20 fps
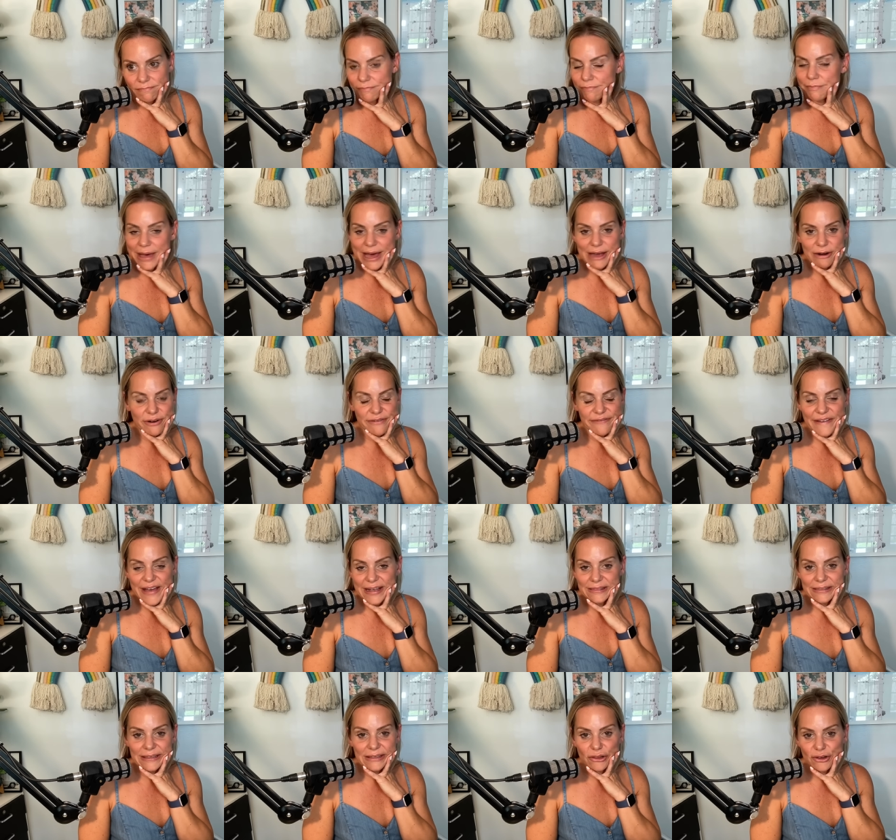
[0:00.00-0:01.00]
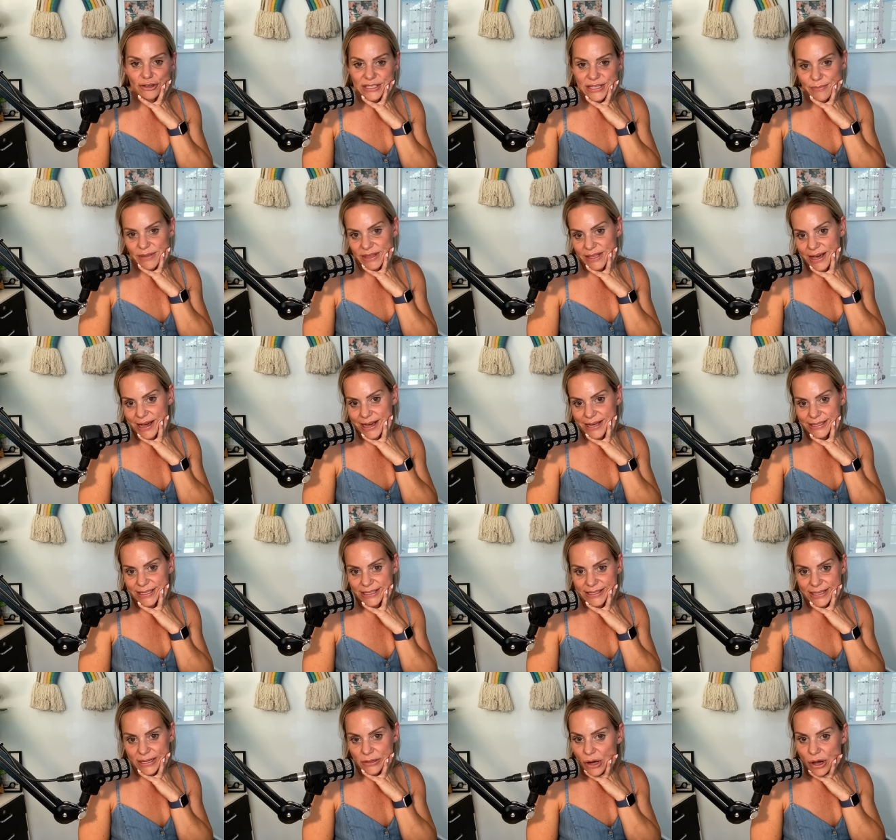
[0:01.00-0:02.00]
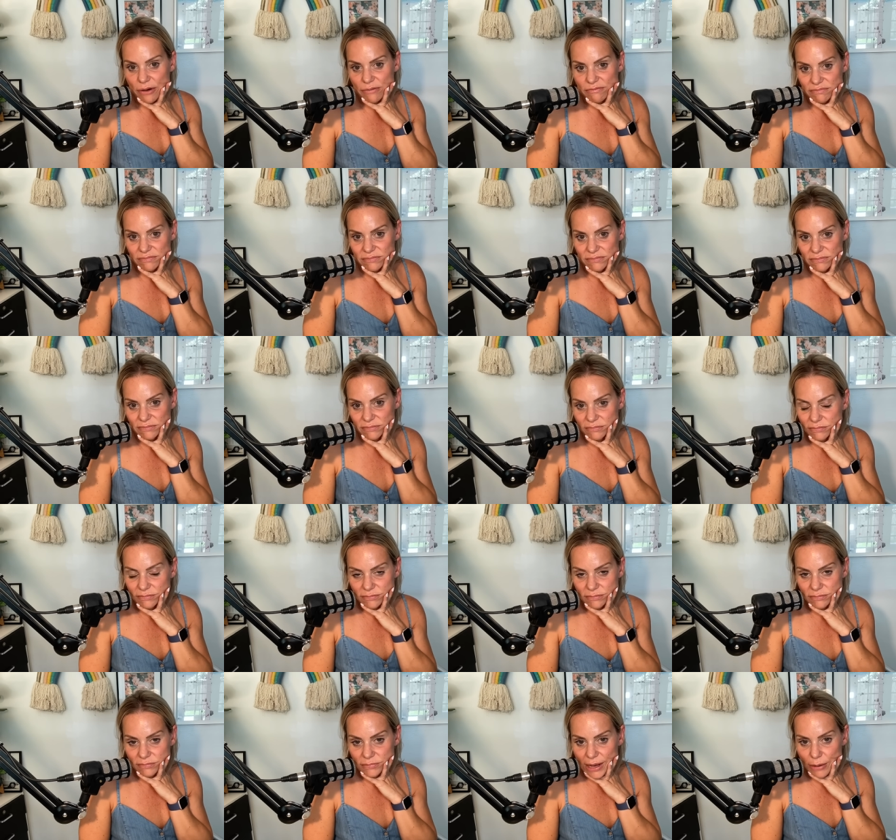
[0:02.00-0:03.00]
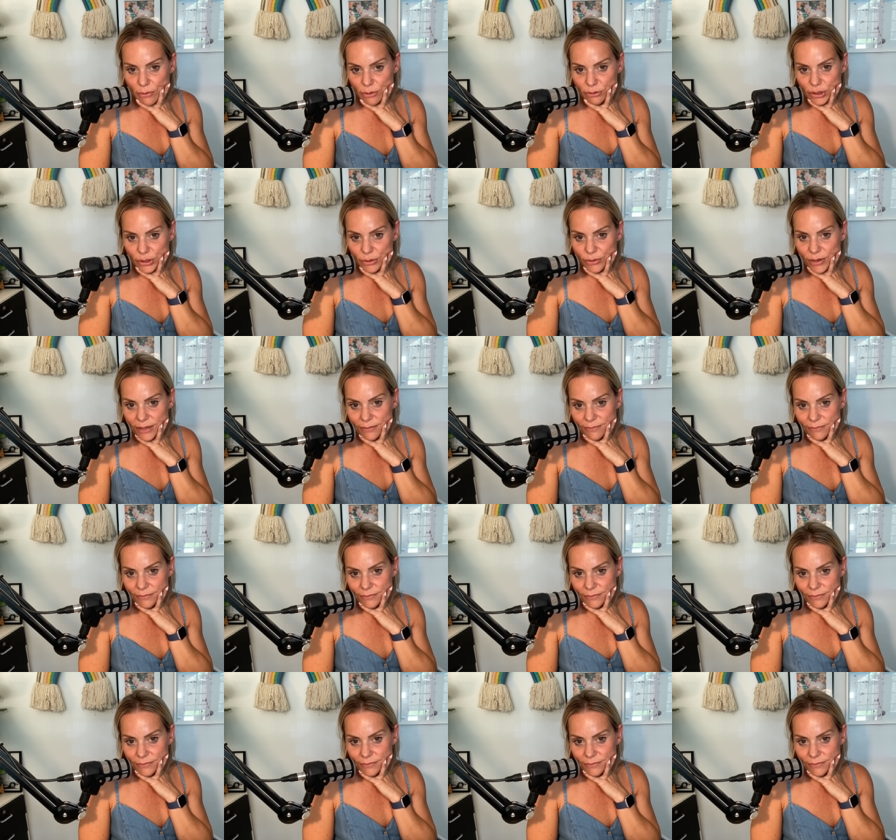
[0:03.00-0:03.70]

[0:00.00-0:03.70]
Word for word: matter-of-factly looked him in the eyes and said, no, I won't do it.